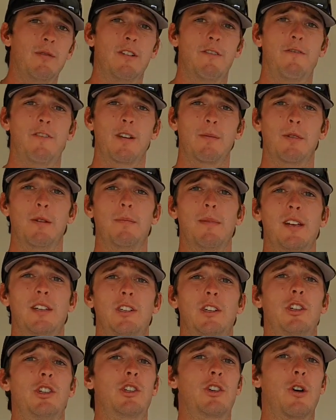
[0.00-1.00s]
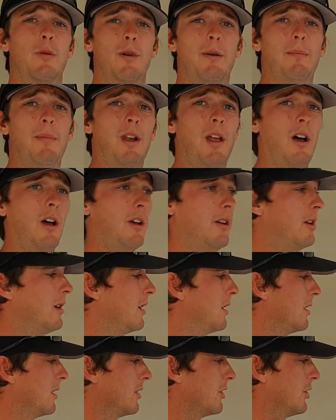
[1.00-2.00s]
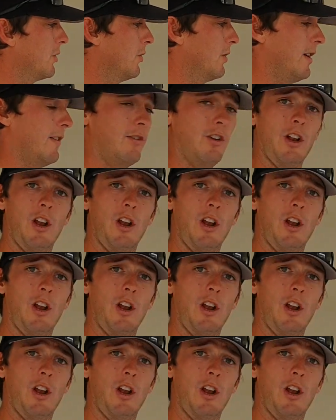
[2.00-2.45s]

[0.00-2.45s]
flick me a message, comment below, do whatever you